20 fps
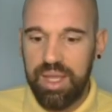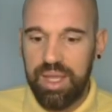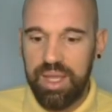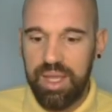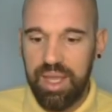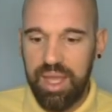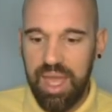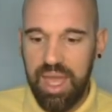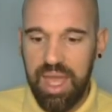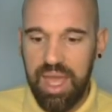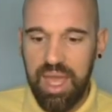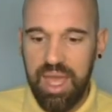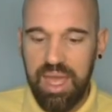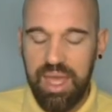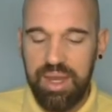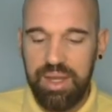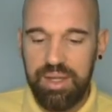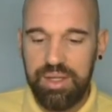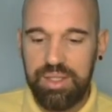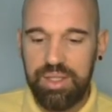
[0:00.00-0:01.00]

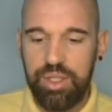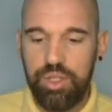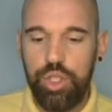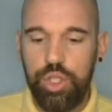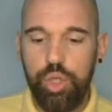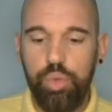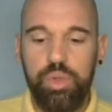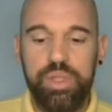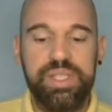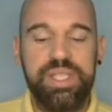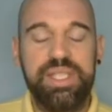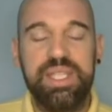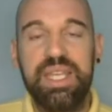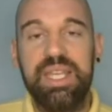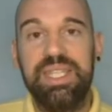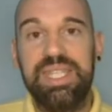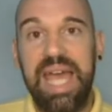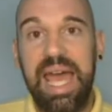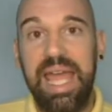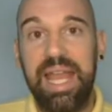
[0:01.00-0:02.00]
and you will see
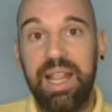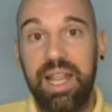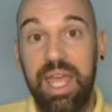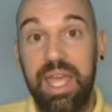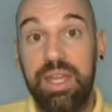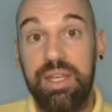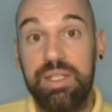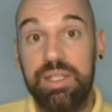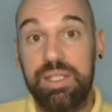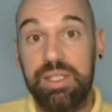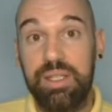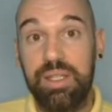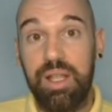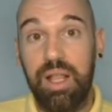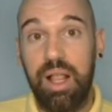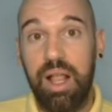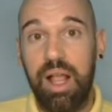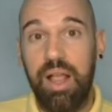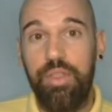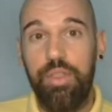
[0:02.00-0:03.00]
Thailand
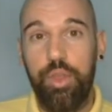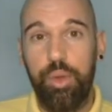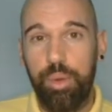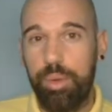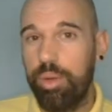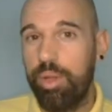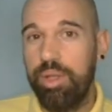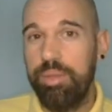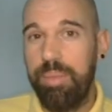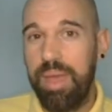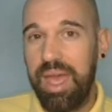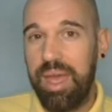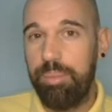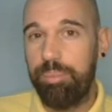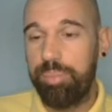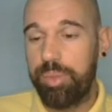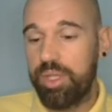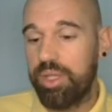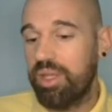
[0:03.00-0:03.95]
on the world map,